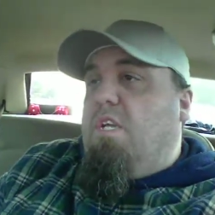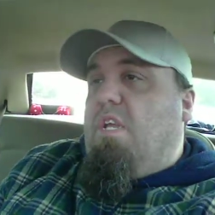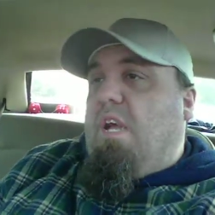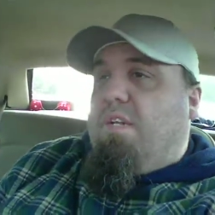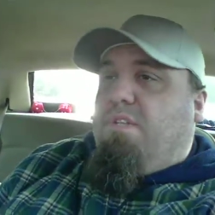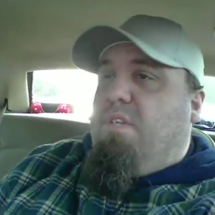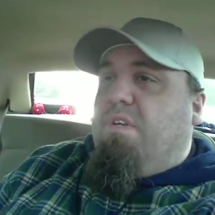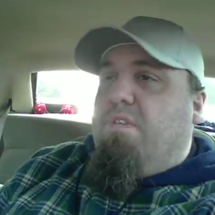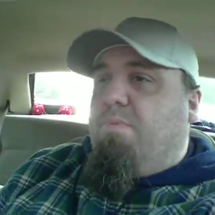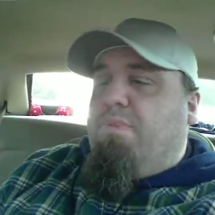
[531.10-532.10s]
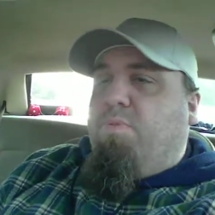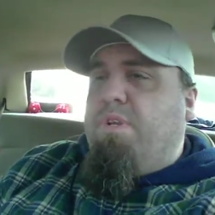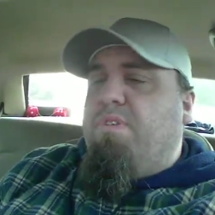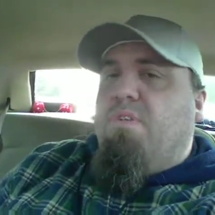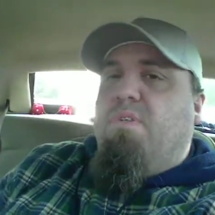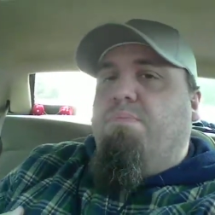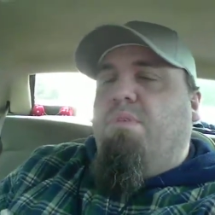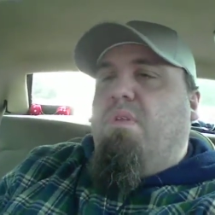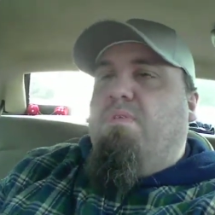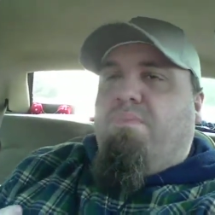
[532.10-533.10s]
I, there between there
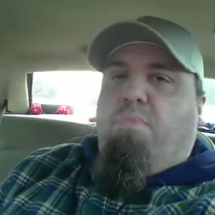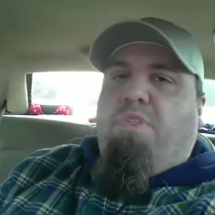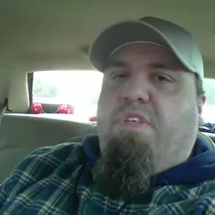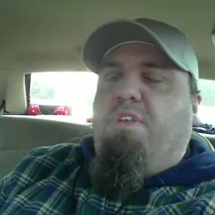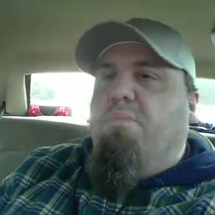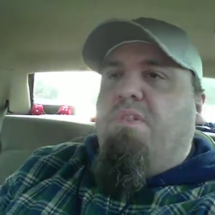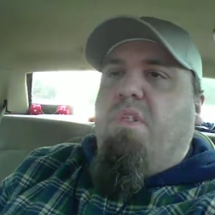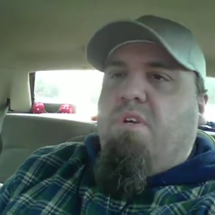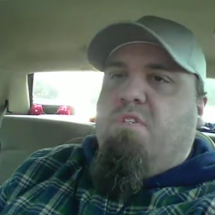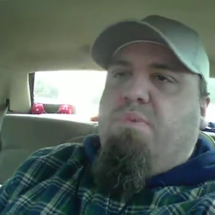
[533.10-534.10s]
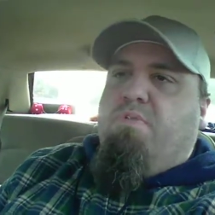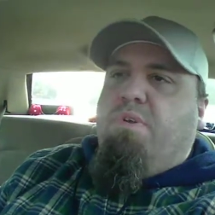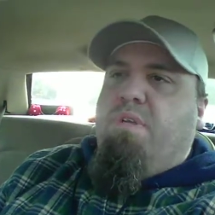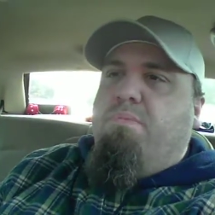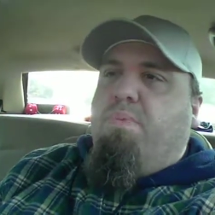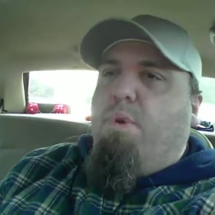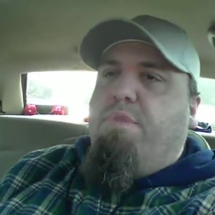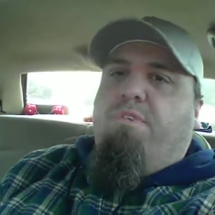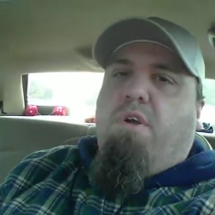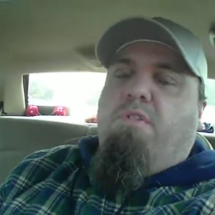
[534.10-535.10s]
with the human lungs between both
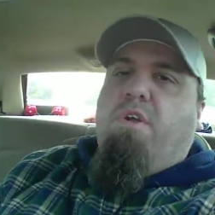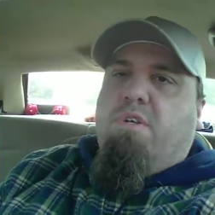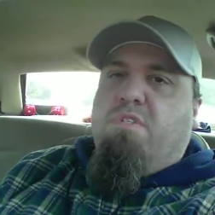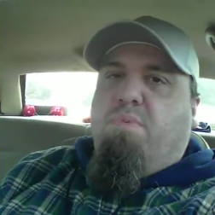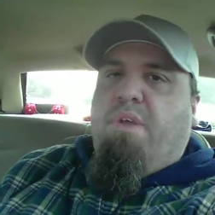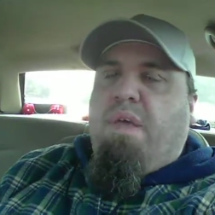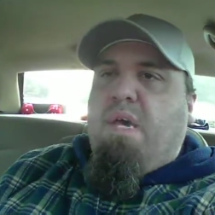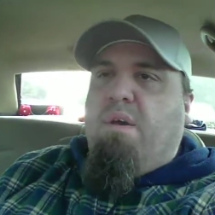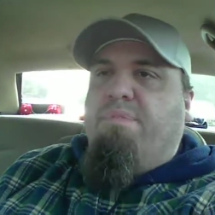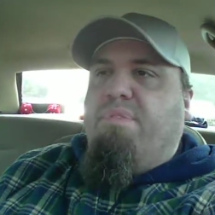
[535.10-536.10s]
of our lungs we have